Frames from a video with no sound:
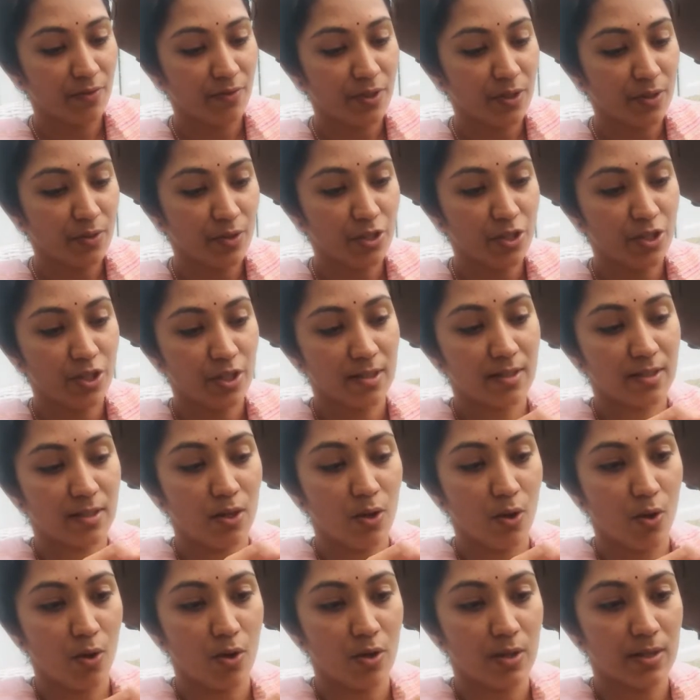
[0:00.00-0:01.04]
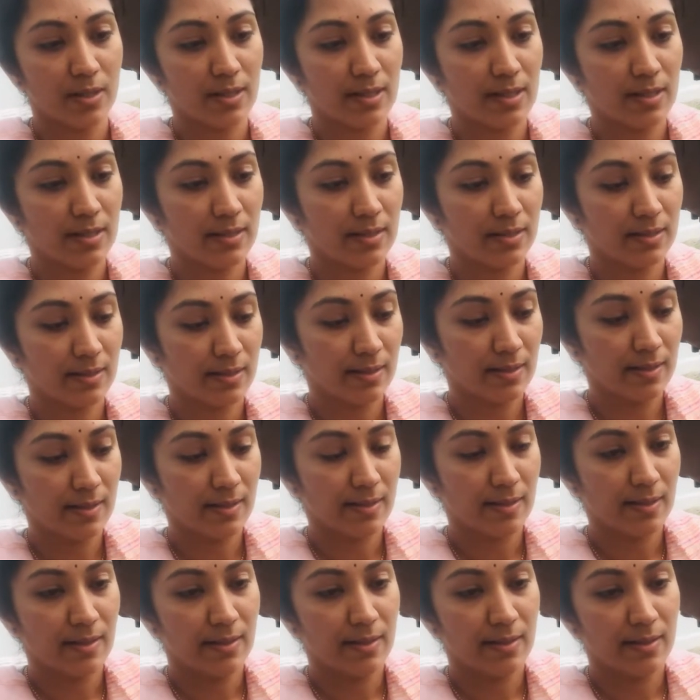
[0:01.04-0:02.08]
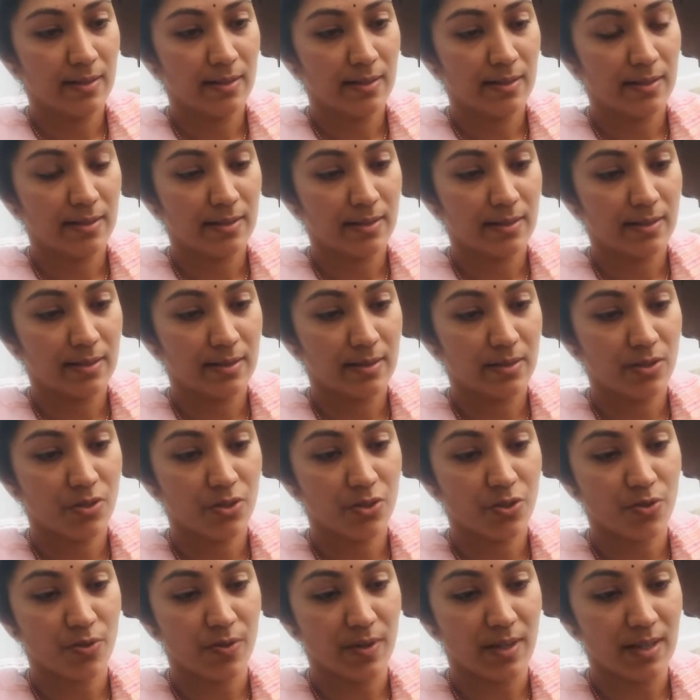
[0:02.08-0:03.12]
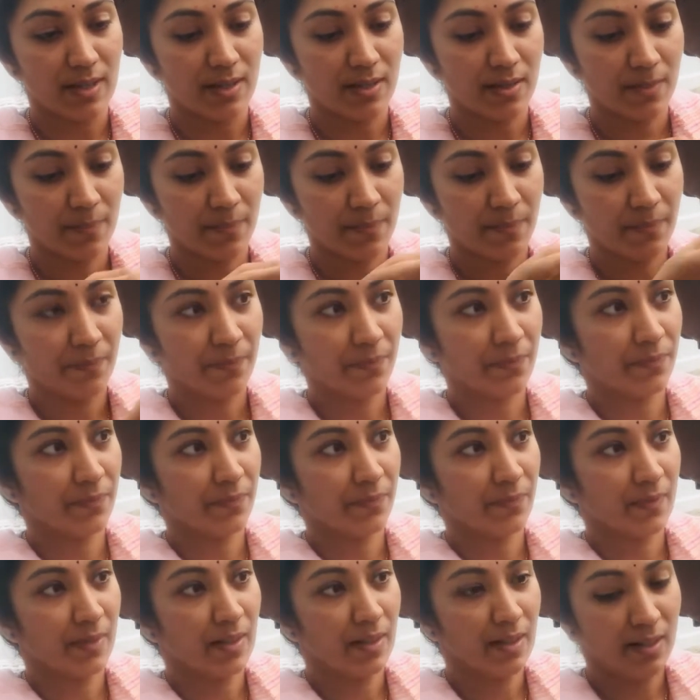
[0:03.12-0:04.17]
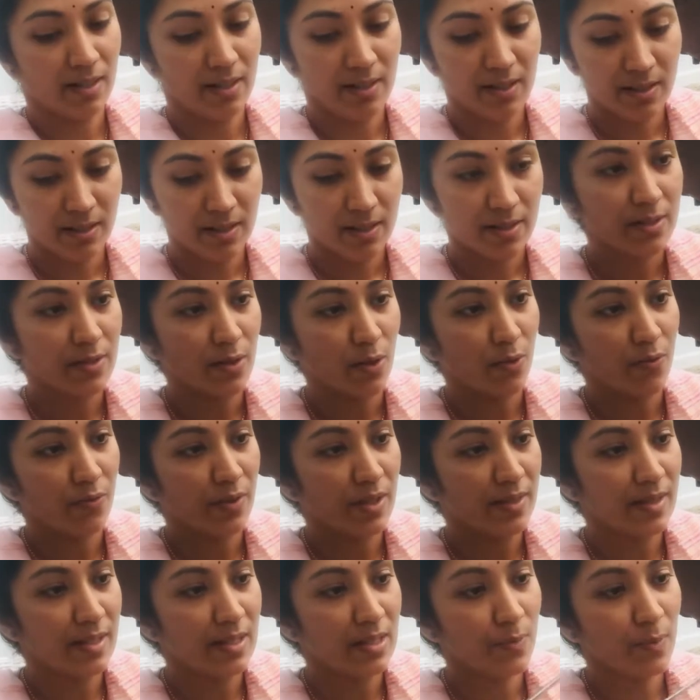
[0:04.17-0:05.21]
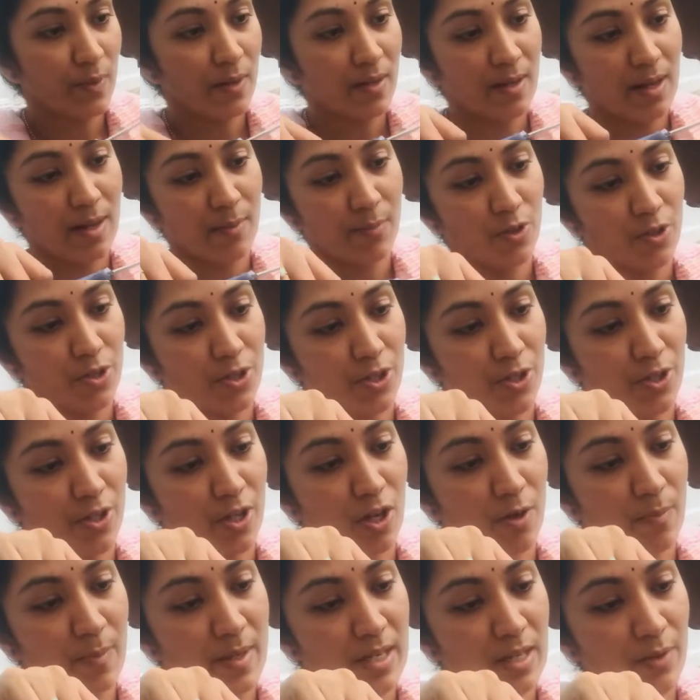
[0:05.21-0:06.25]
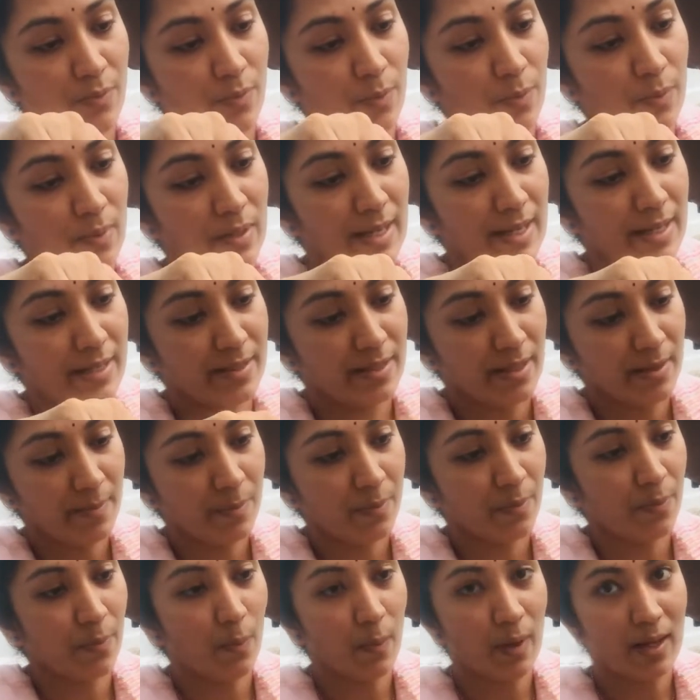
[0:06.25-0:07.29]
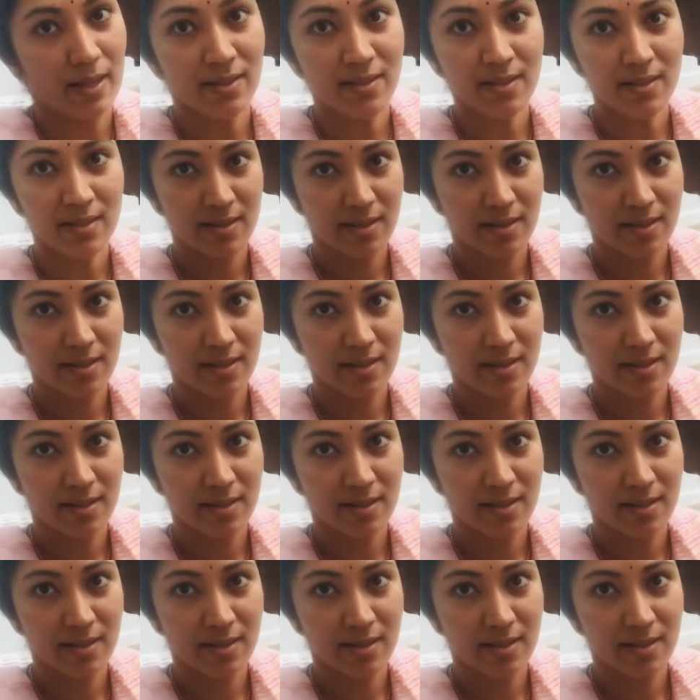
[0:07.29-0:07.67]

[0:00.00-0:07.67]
few inches long string. So with this one, I'm not sure how many we will end up. One,